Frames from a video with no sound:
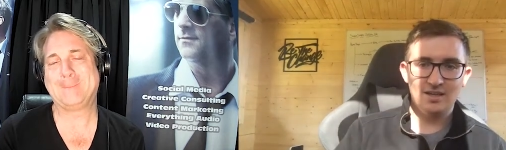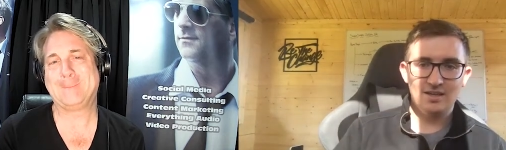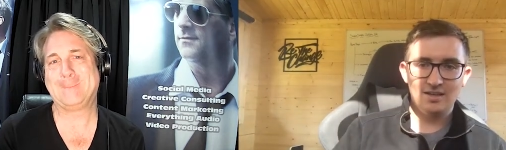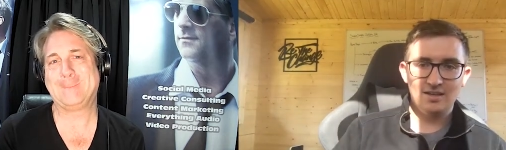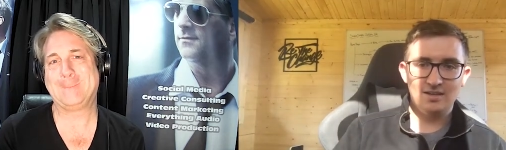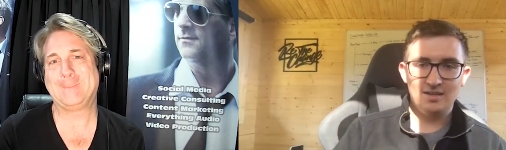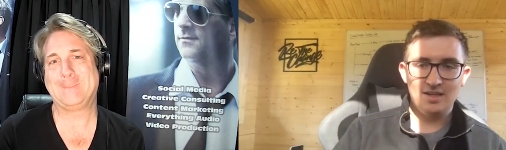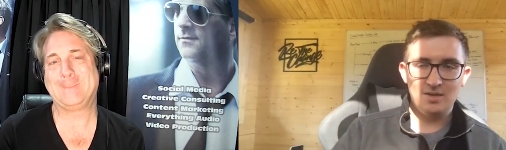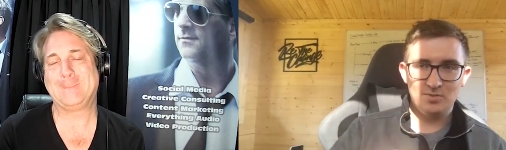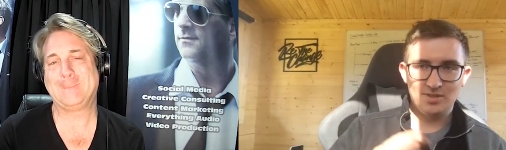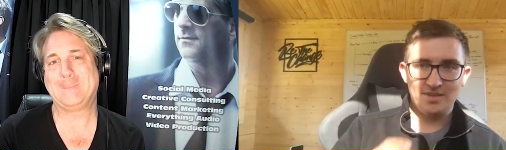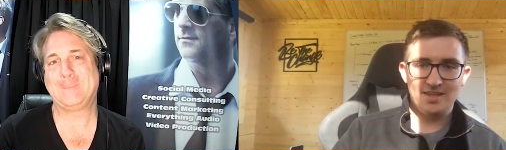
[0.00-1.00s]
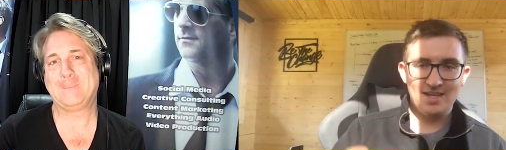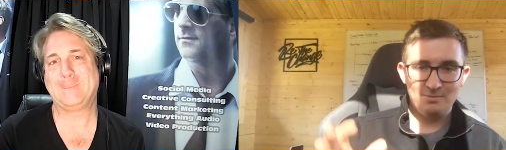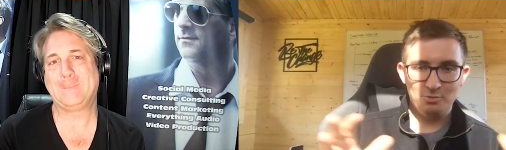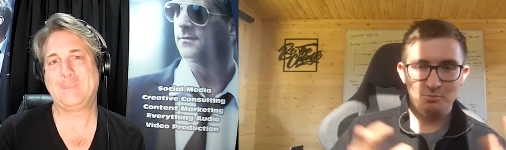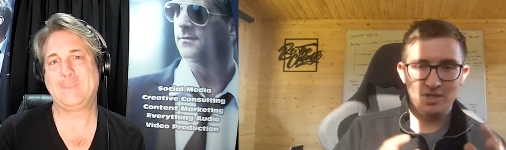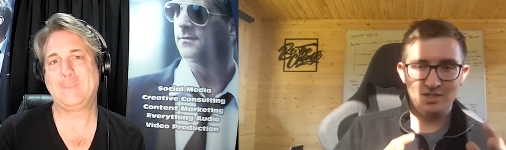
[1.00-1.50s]
Speaker 1: Mm-hmm. It was like that,
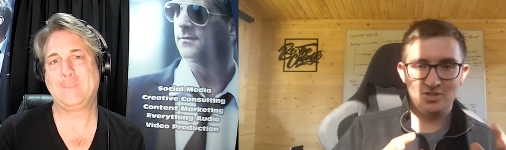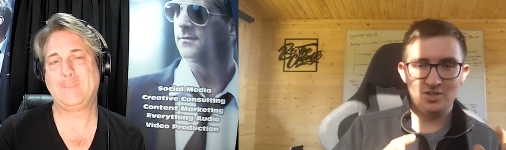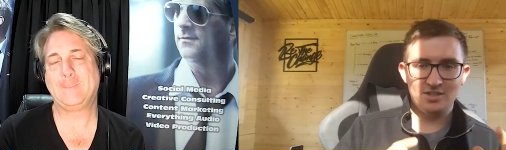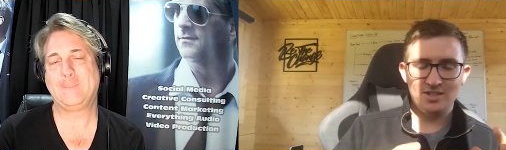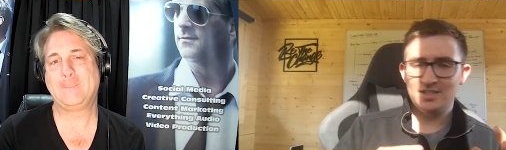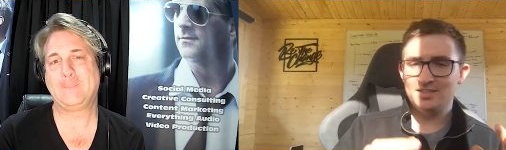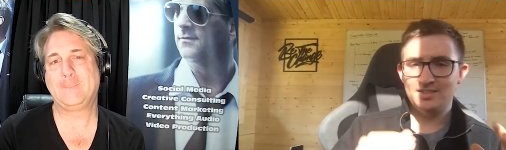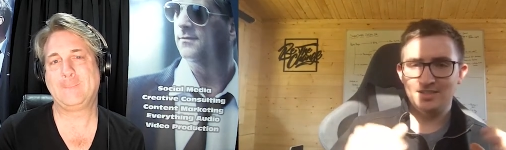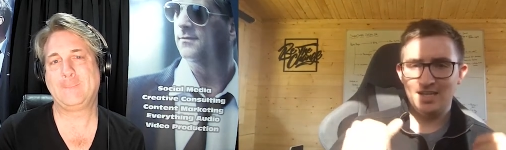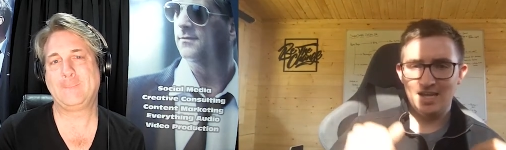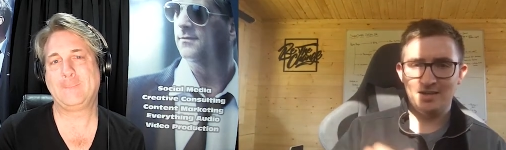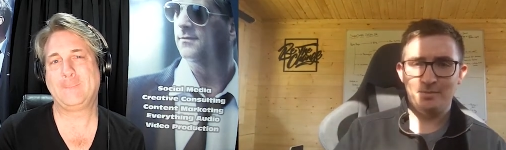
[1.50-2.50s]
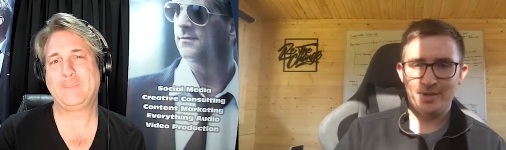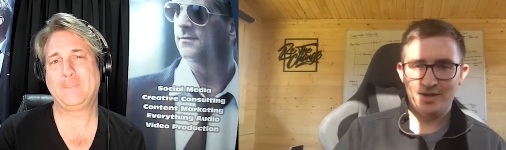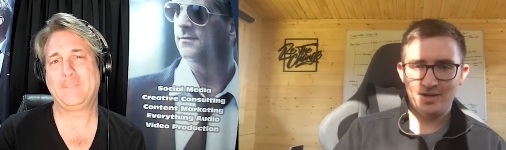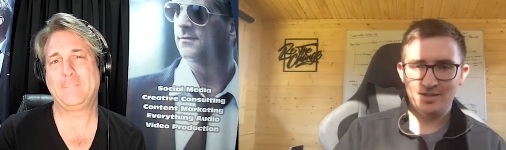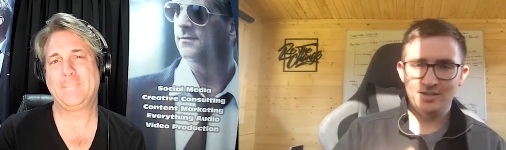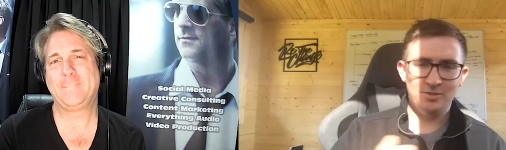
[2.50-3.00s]
miniaturized in a
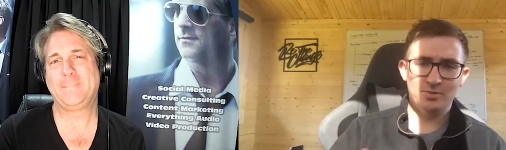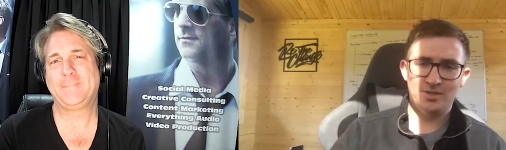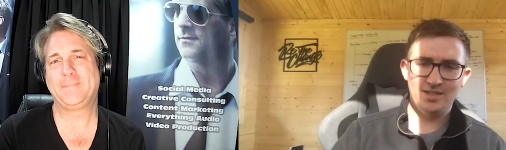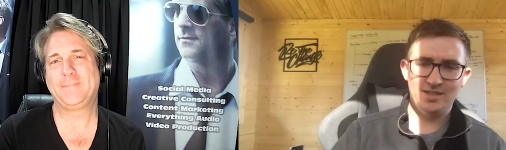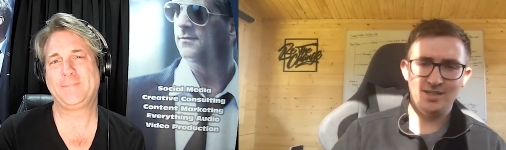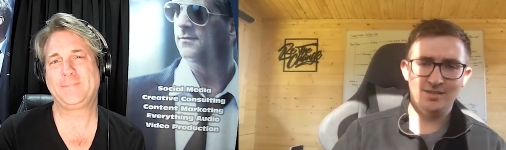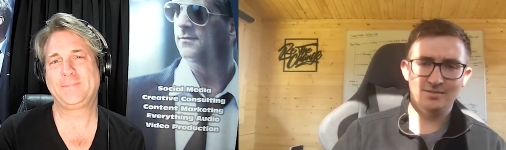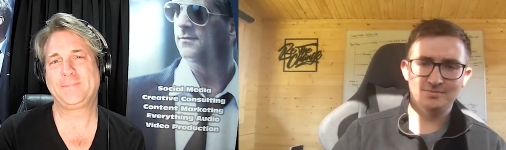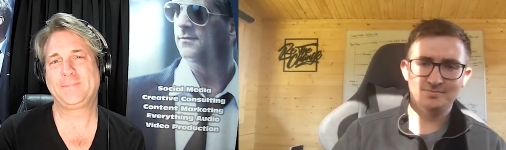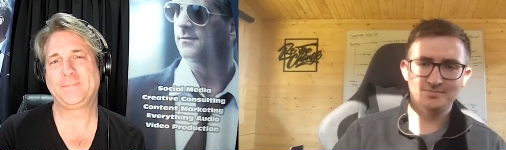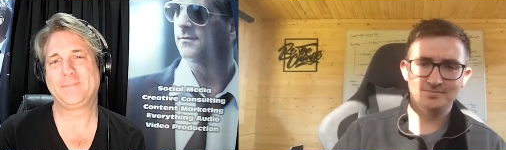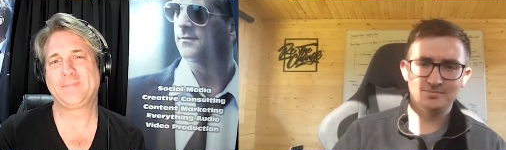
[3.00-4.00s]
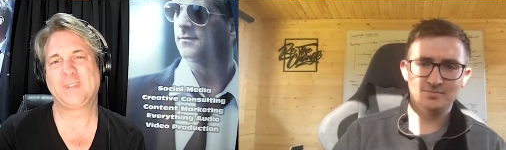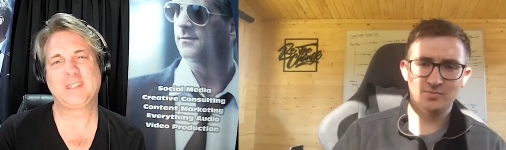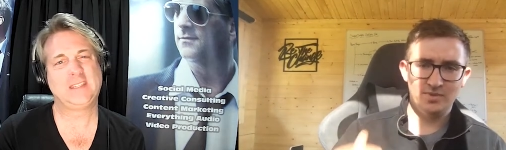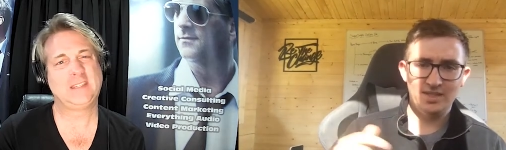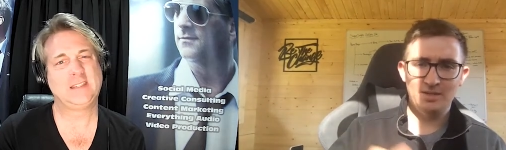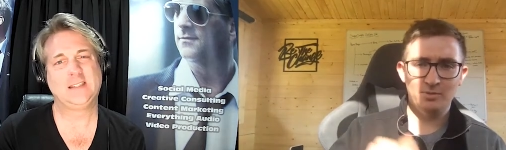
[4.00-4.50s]
bar that you were to eat.
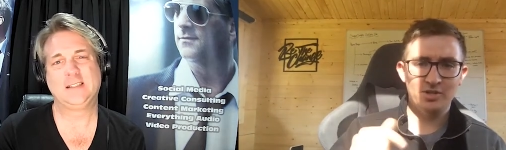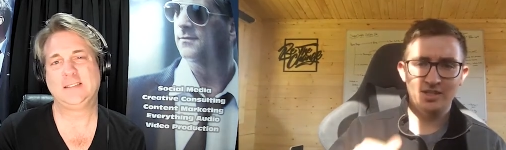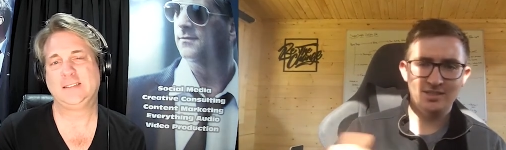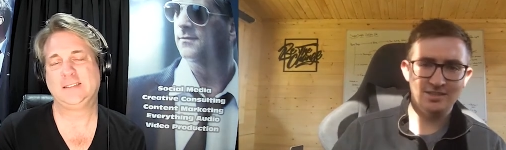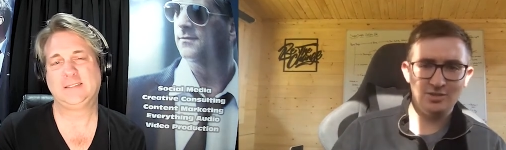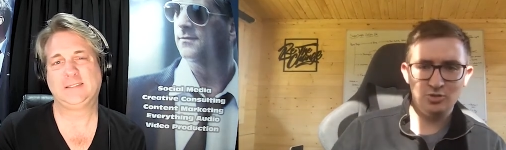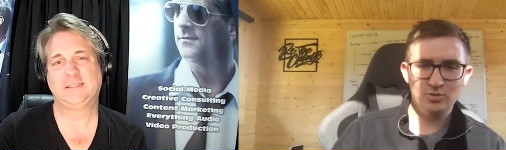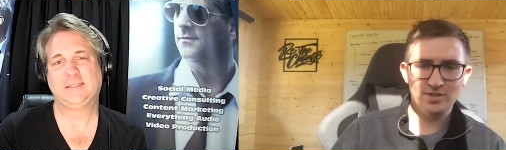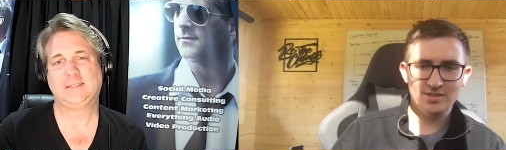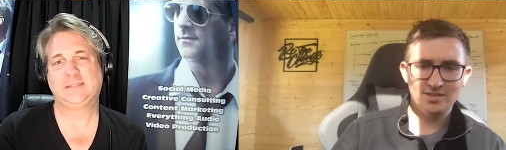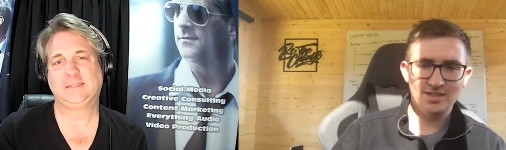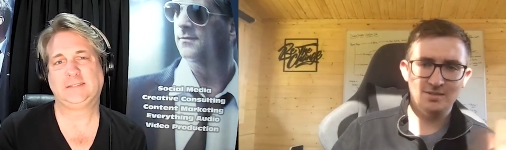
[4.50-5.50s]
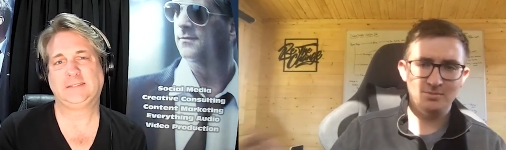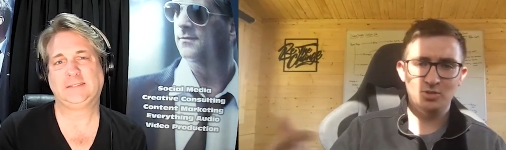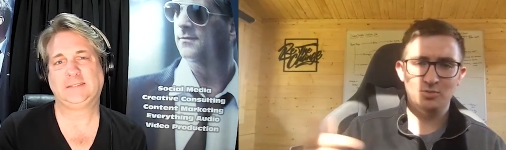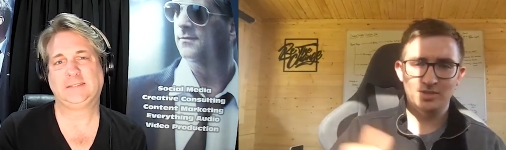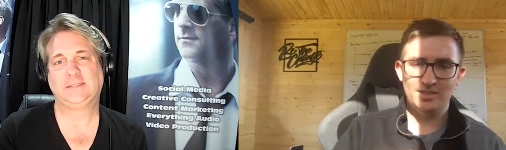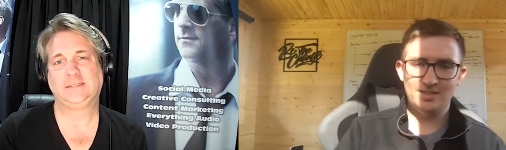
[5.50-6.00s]
They weren't eating you this time;
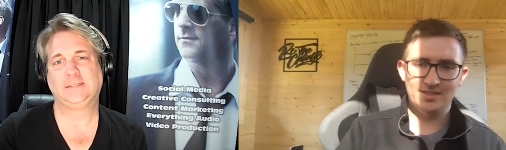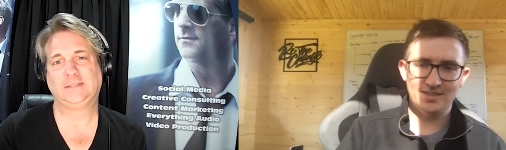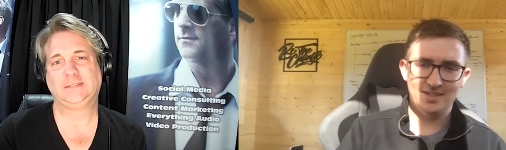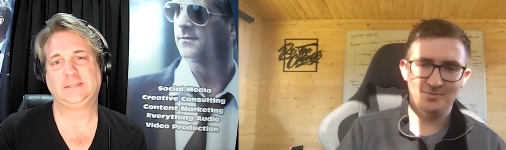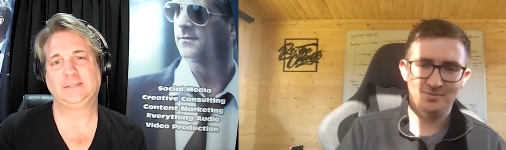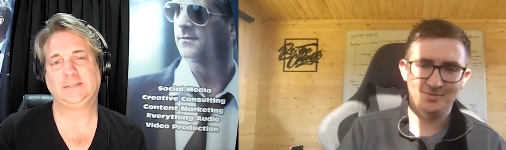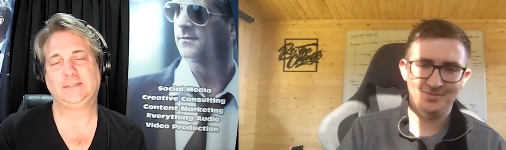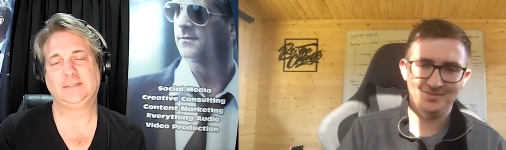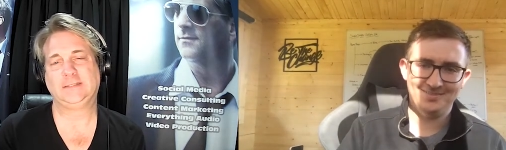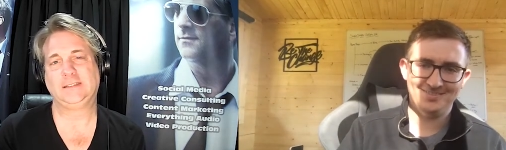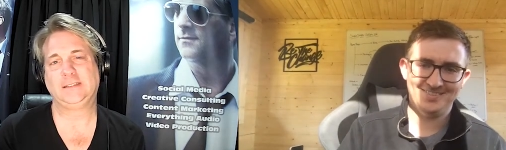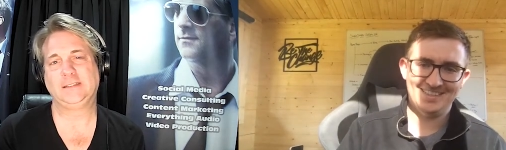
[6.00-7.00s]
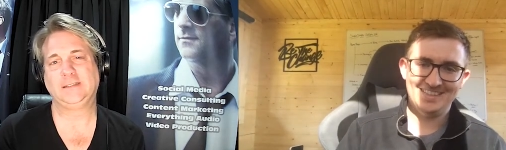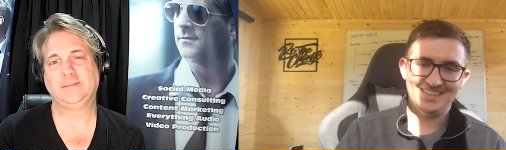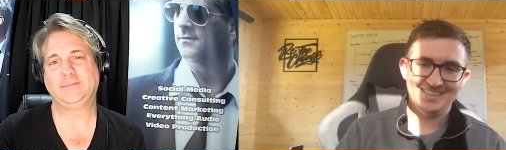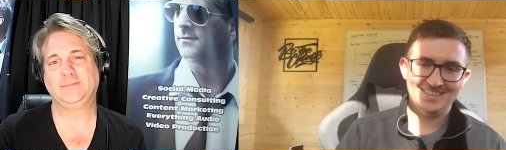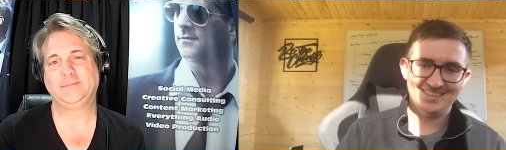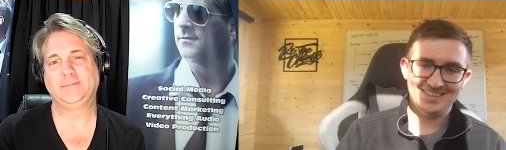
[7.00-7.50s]
you were eating them. No.
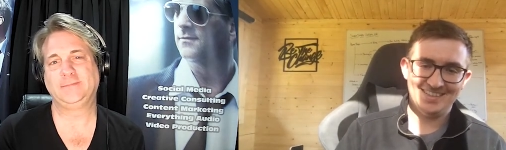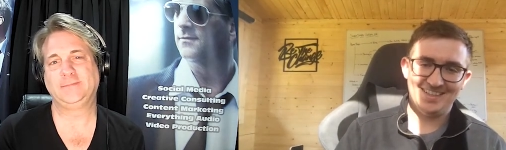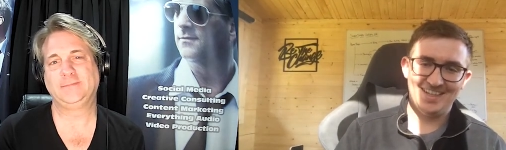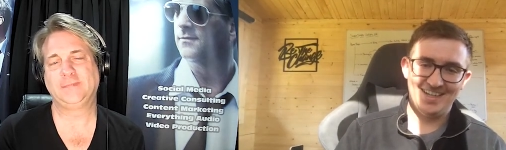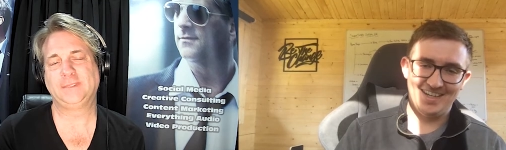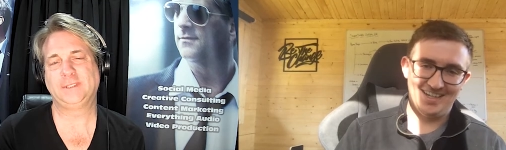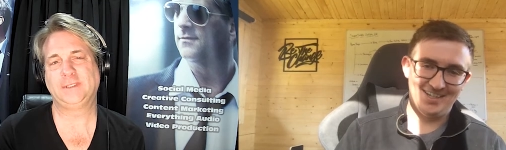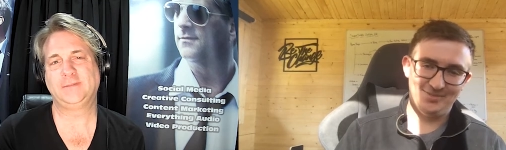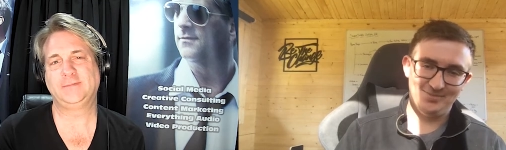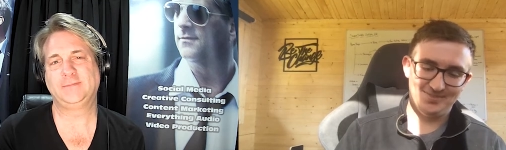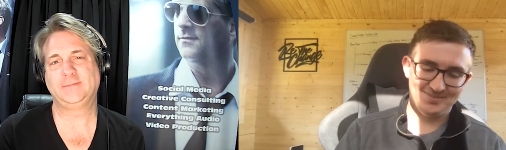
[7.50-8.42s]
uh,